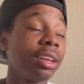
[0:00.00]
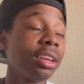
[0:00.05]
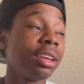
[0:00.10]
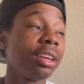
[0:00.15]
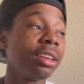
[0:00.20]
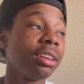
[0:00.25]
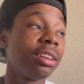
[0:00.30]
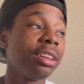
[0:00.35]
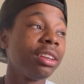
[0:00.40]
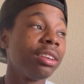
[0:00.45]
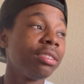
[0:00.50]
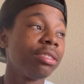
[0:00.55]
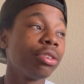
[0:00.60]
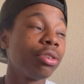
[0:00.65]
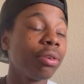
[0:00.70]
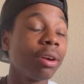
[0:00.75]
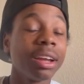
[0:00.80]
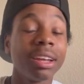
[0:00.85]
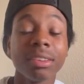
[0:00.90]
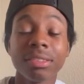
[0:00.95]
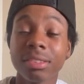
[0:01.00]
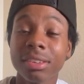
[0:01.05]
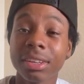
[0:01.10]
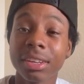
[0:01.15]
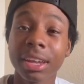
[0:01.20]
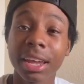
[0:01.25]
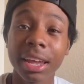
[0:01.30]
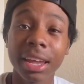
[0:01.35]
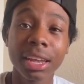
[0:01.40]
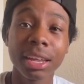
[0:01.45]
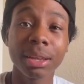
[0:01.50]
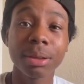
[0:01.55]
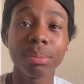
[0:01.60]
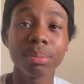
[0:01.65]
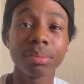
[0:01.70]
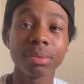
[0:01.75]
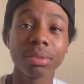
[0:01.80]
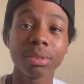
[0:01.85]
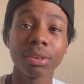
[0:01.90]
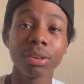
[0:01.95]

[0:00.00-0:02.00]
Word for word: he, these crazy games.